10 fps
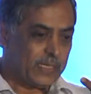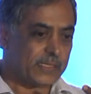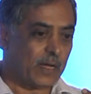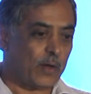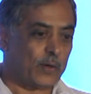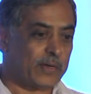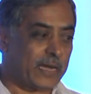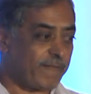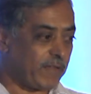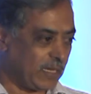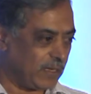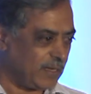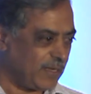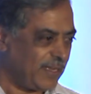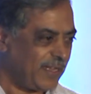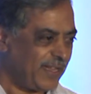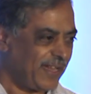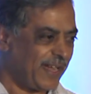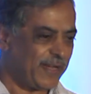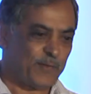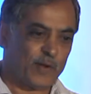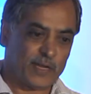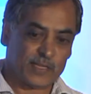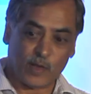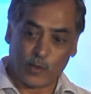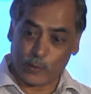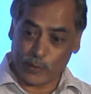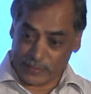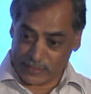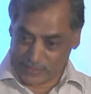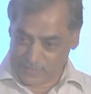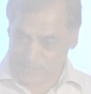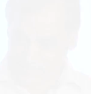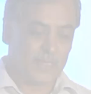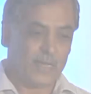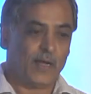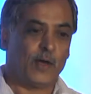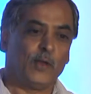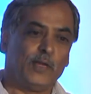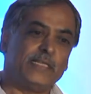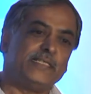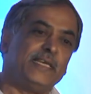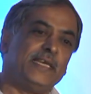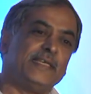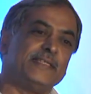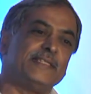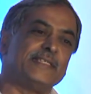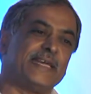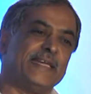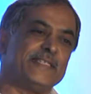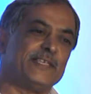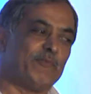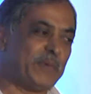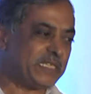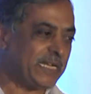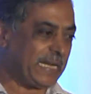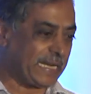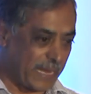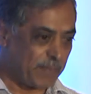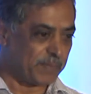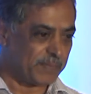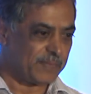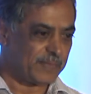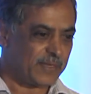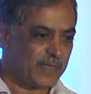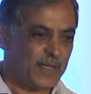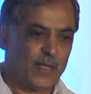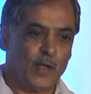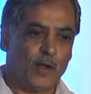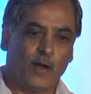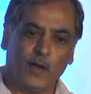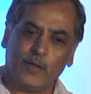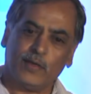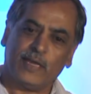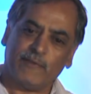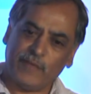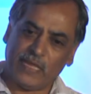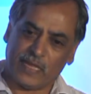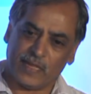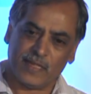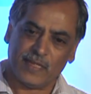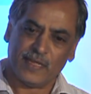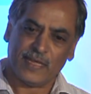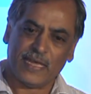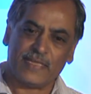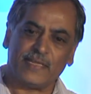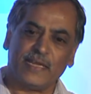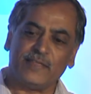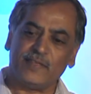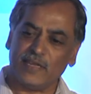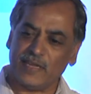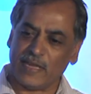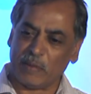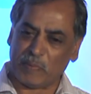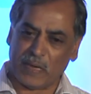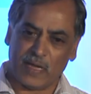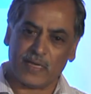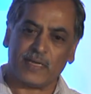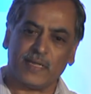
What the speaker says: is horography and what is horology? Horology is the science of measuring time. Horography is an engineering part